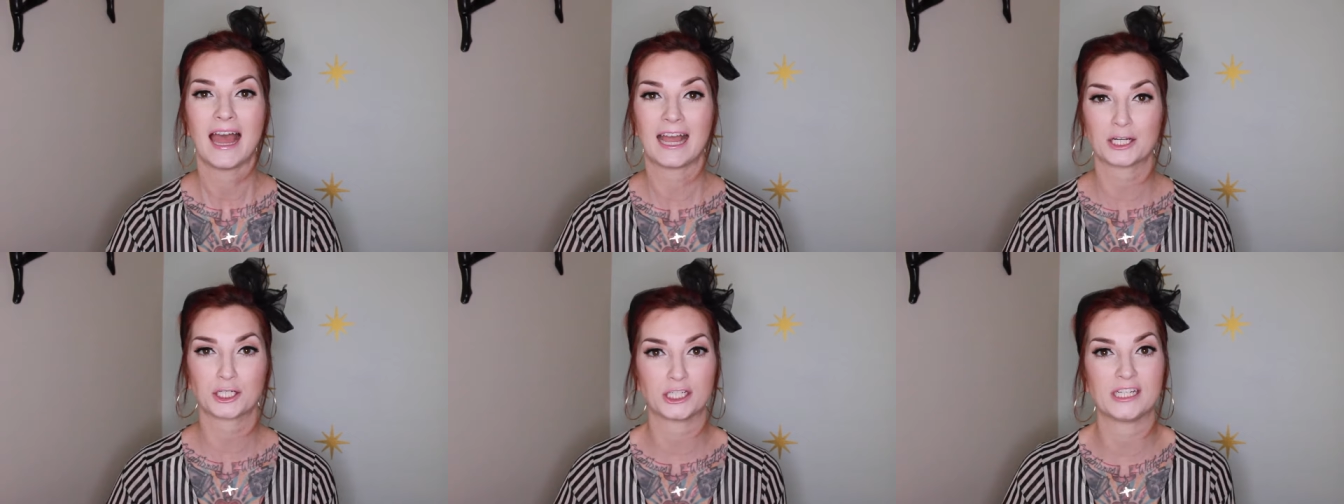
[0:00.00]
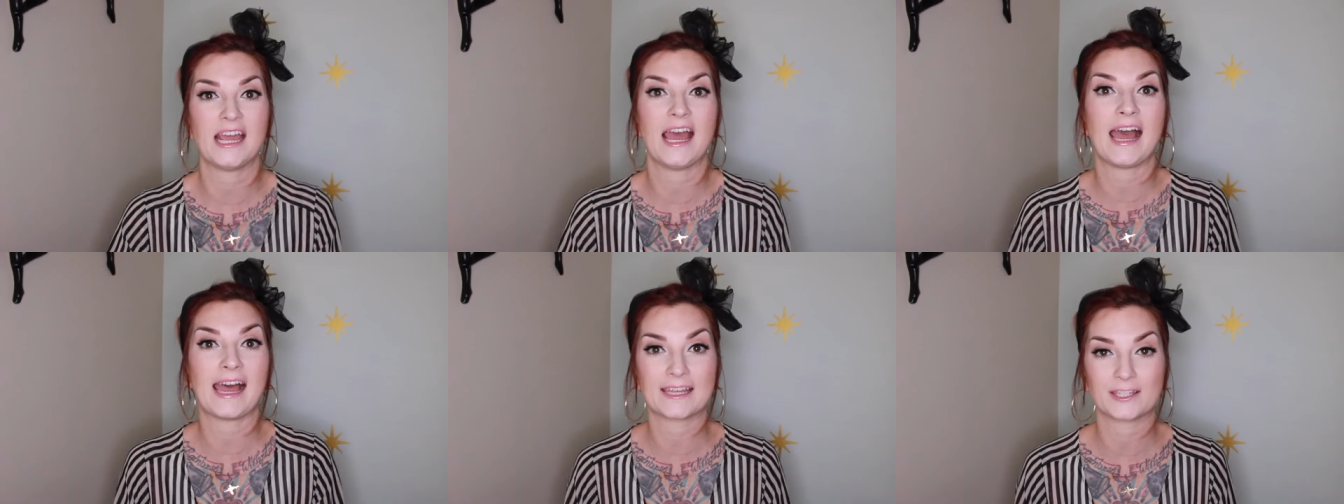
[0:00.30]

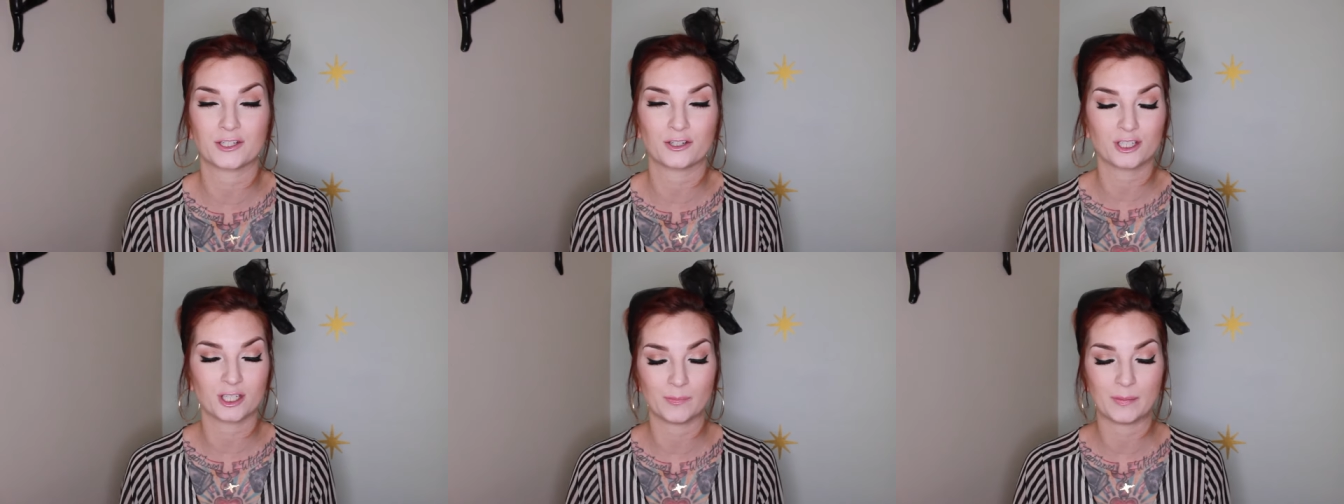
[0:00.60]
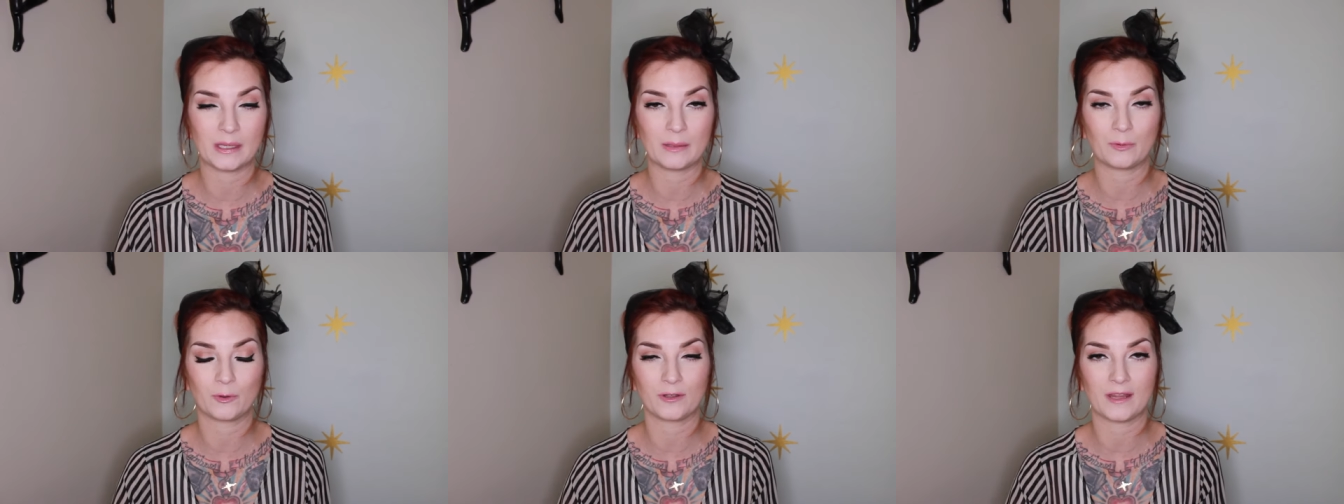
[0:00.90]
actually a hazard to
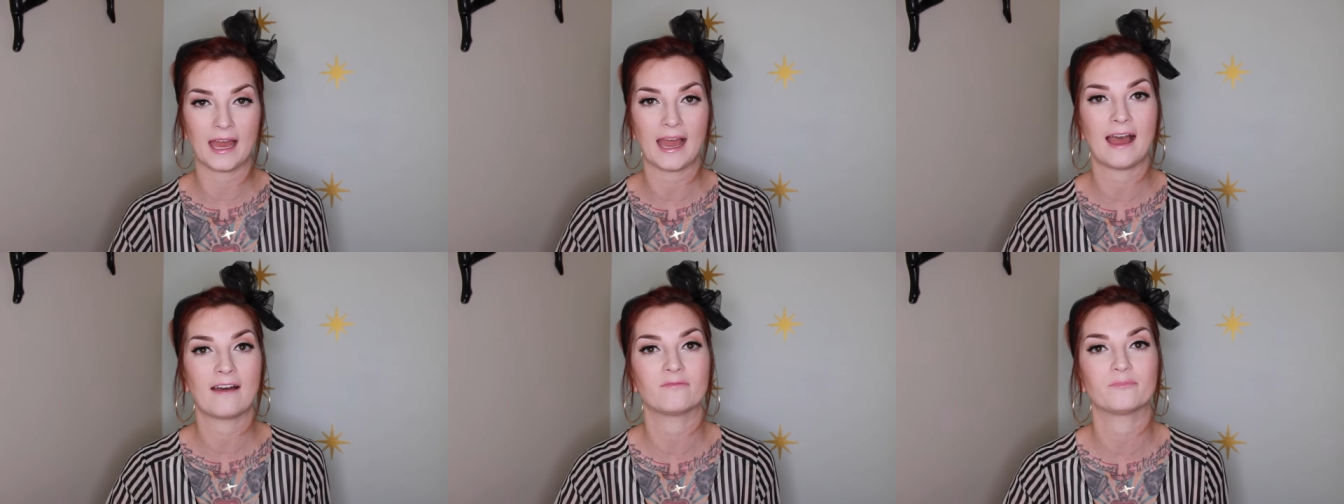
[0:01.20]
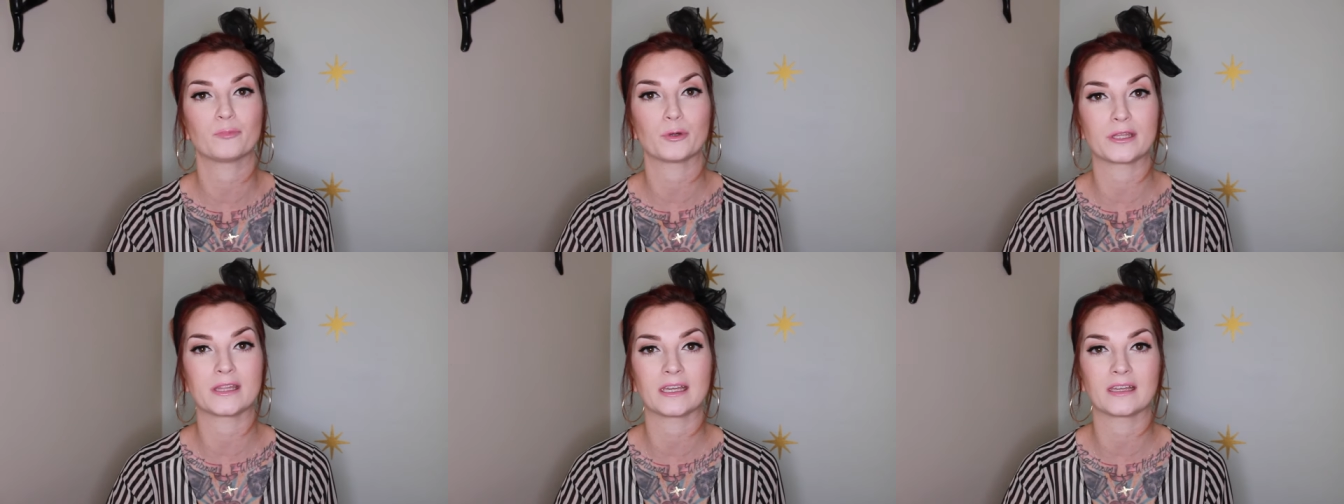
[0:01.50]
people that
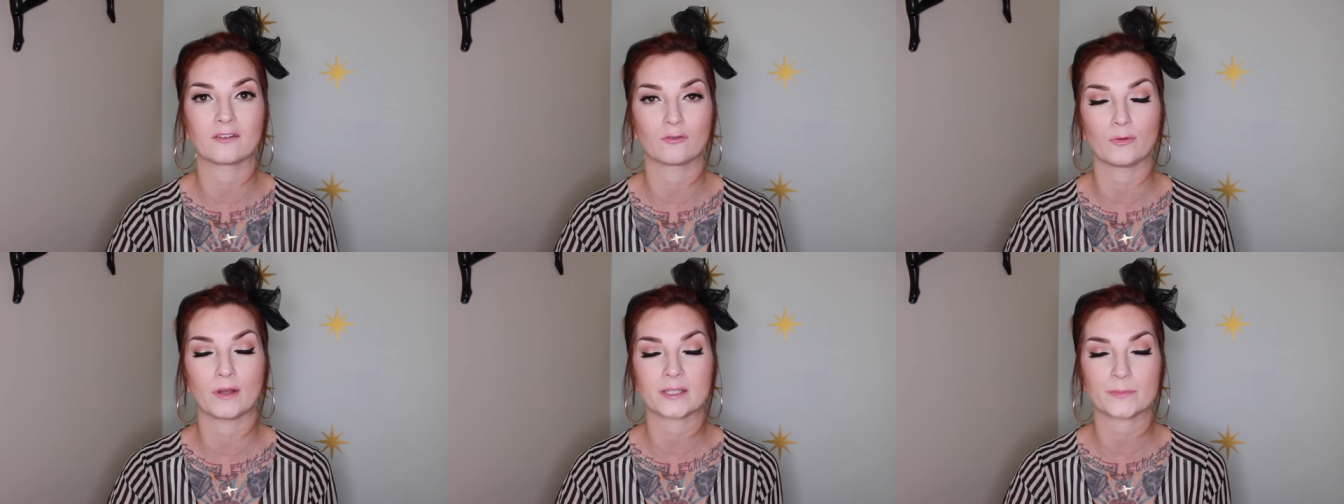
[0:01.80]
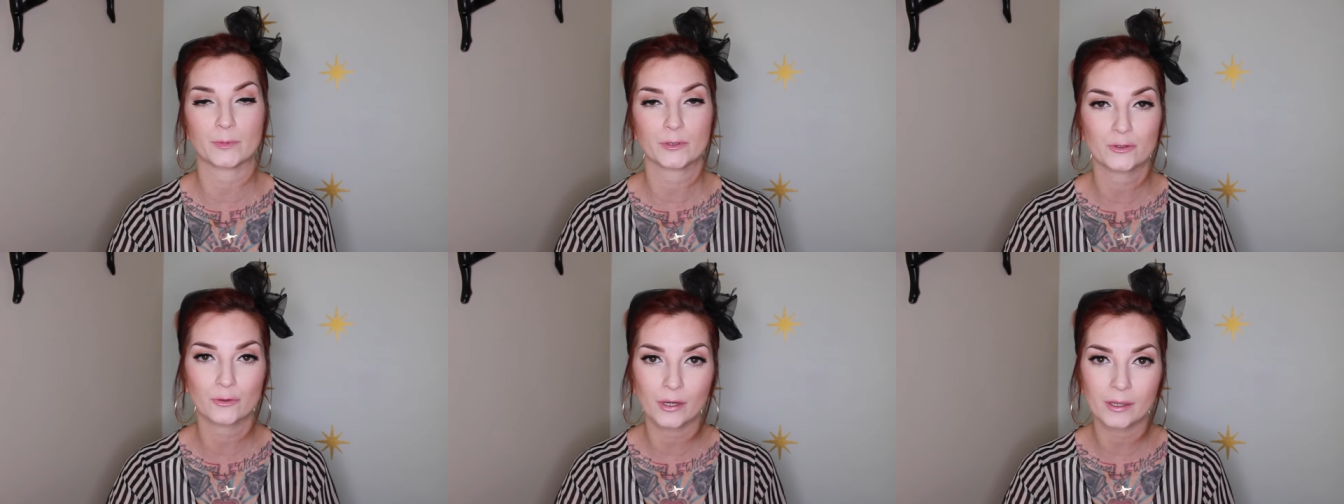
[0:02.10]
have breathing or
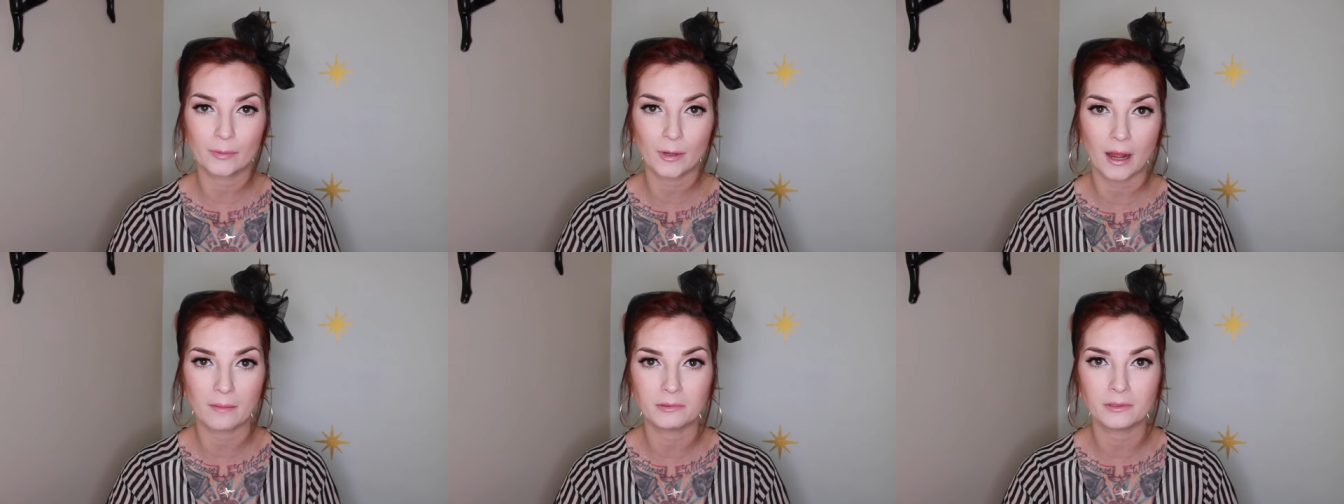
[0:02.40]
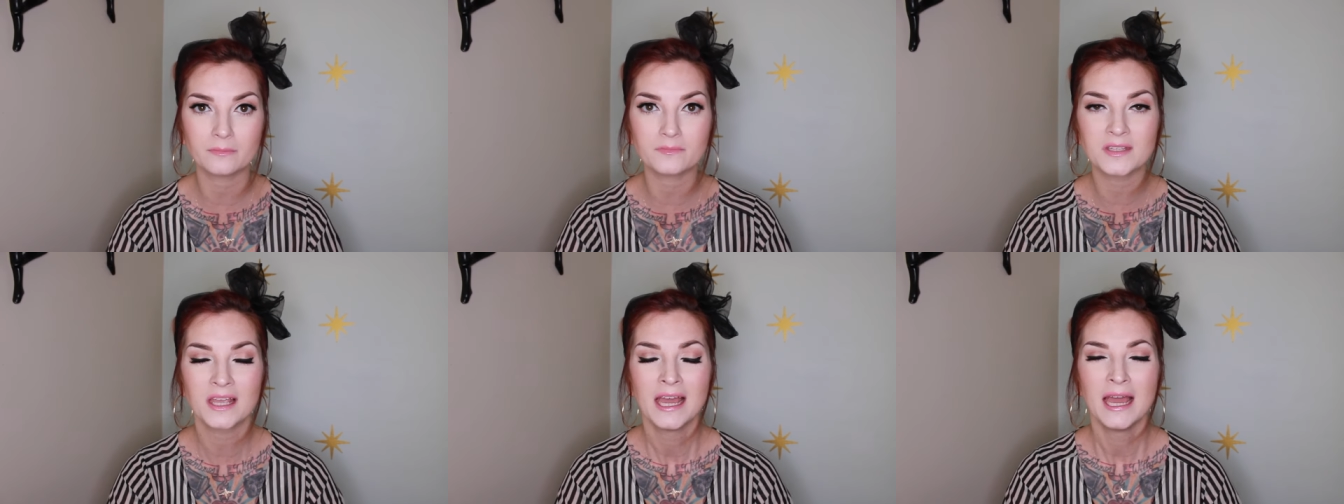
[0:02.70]
respiratory
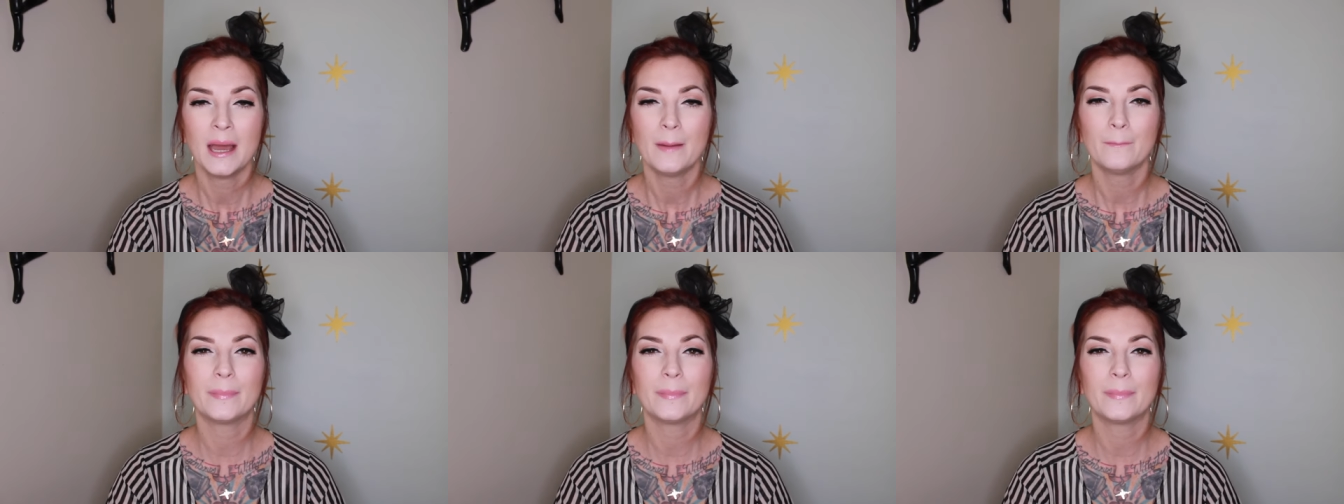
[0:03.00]
problems.